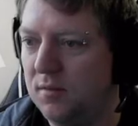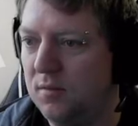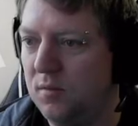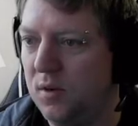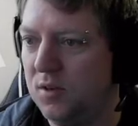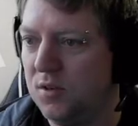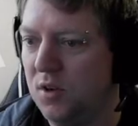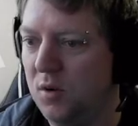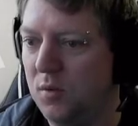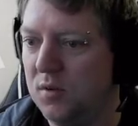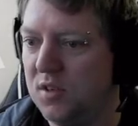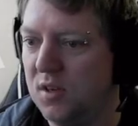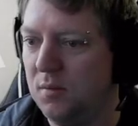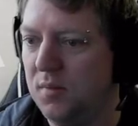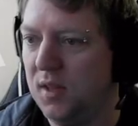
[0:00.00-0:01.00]
Whereas I want
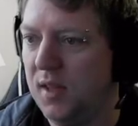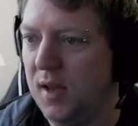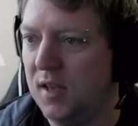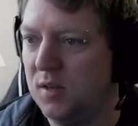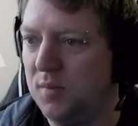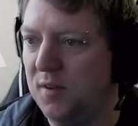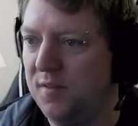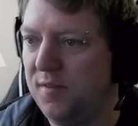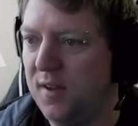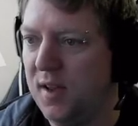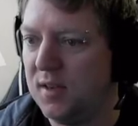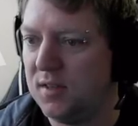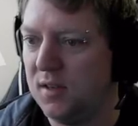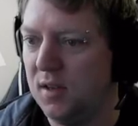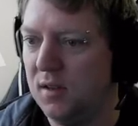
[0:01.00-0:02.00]
something that goes a bit
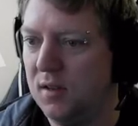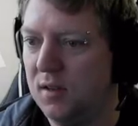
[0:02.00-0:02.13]
faster.